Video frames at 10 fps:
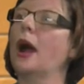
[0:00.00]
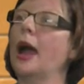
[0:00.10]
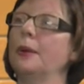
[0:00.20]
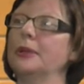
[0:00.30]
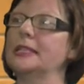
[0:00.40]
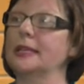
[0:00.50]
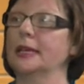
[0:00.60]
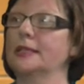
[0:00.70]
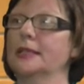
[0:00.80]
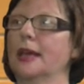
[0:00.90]
I would
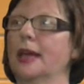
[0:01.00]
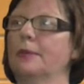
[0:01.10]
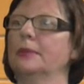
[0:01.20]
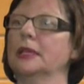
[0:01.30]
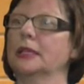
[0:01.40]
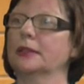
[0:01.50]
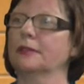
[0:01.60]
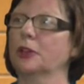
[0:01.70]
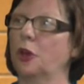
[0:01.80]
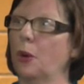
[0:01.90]
say to them,
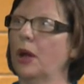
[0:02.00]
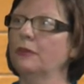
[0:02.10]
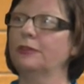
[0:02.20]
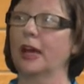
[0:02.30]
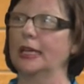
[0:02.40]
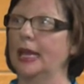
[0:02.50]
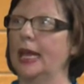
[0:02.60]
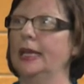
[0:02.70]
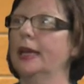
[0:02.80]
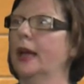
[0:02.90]
go out and find
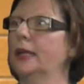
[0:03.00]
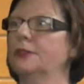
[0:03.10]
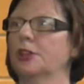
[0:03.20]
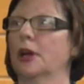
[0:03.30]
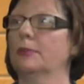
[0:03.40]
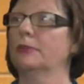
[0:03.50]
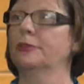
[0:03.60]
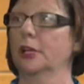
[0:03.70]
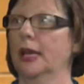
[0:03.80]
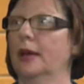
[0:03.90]
any kind of job
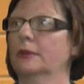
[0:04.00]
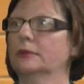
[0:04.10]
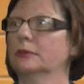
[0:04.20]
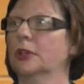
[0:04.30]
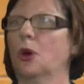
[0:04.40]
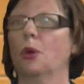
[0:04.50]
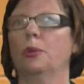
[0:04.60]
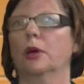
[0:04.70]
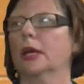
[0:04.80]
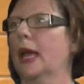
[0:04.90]
for now. Go
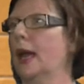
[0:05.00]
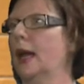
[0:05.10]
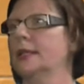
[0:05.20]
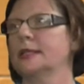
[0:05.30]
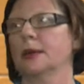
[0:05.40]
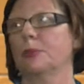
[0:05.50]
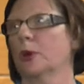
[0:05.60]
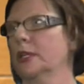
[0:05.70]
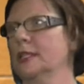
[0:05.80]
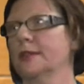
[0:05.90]
work at Tim
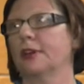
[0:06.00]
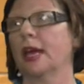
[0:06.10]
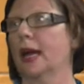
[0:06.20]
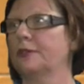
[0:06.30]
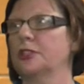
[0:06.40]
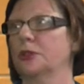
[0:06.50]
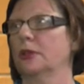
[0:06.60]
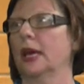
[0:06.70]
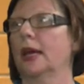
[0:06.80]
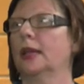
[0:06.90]
Hortons if you have to do
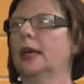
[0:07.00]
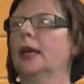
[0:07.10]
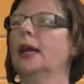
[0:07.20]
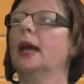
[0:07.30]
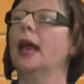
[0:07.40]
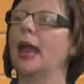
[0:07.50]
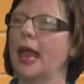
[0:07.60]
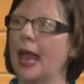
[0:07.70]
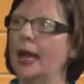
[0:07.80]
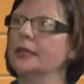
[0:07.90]
that.
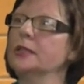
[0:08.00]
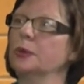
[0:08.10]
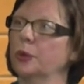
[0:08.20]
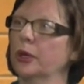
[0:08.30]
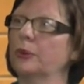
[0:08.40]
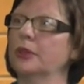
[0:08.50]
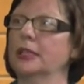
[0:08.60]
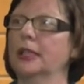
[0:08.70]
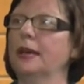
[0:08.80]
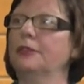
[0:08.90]
And work with a
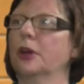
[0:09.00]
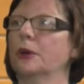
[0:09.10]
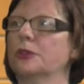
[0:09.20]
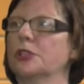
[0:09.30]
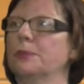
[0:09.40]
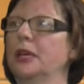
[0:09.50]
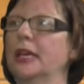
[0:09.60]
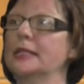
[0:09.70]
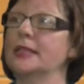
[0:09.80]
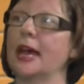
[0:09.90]
life coach,
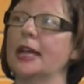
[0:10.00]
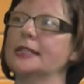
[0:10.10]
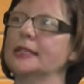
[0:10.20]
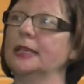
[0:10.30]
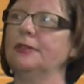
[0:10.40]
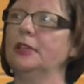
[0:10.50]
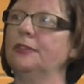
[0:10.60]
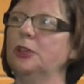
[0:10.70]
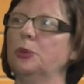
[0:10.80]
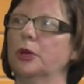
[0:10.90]
because that's, even
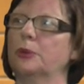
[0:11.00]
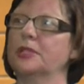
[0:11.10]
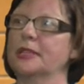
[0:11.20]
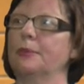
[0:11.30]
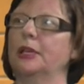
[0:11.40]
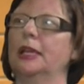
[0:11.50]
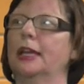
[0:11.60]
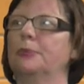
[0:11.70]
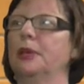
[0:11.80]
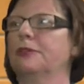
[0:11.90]
if you work with somebody
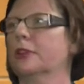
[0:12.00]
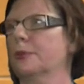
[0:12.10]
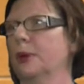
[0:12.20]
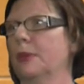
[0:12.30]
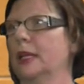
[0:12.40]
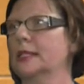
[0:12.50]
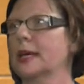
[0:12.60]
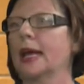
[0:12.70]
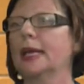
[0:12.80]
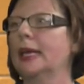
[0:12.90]
like me for 3 months,
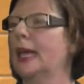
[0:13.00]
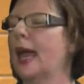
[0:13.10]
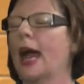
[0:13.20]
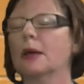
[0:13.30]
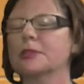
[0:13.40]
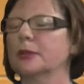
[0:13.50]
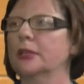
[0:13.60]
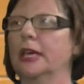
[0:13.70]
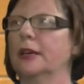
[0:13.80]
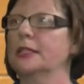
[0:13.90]
I can
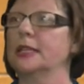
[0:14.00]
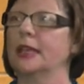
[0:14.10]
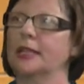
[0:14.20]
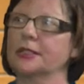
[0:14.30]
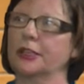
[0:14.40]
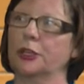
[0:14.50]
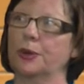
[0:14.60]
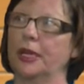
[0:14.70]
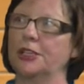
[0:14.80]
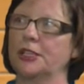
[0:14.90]
absolutely guarantee that's going to
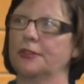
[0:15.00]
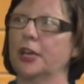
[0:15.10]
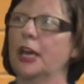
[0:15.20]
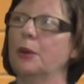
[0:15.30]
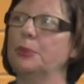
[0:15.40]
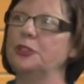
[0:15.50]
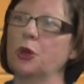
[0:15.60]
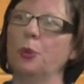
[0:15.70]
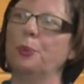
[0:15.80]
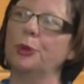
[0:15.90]
create a shift. But
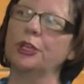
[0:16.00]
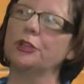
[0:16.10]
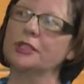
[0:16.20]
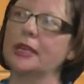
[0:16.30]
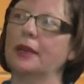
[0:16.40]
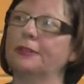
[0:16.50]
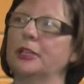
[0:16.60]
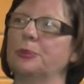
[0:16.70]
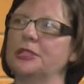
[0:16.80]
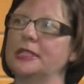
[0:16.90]
don't put yourself in
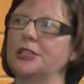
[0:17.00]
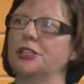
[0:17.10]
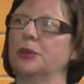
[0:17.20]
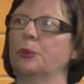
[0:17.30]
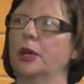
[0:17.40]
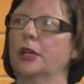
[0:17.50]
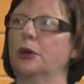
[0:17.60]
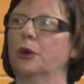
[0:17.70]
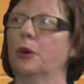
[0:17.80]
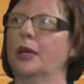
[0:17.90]
a position where
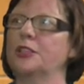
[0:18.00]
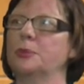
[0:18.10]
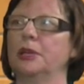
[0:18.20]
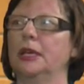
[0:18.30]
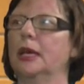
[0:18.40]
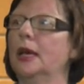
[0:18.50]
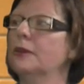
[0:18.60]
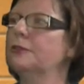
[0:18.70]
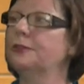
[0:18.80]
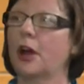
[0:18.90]
you're going to be
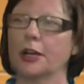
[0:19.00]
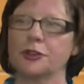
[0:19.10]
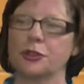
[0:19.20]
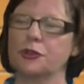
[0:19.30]
far too